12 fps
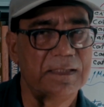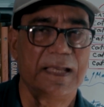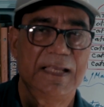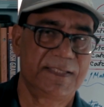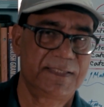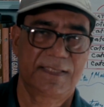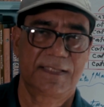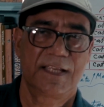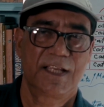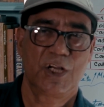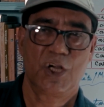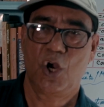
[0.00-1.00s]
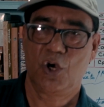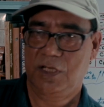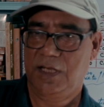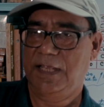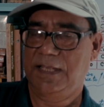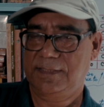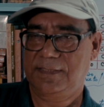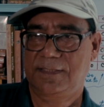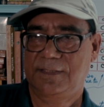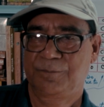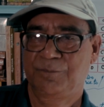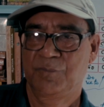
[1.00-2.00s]
es, not
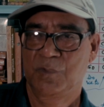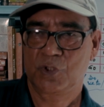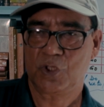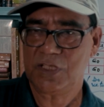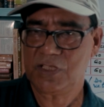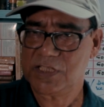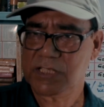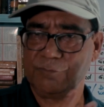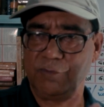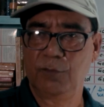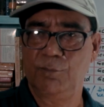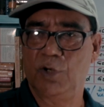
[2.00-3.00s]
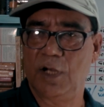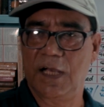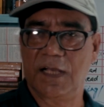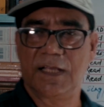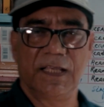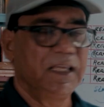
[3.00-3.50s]
s. So this is a formula.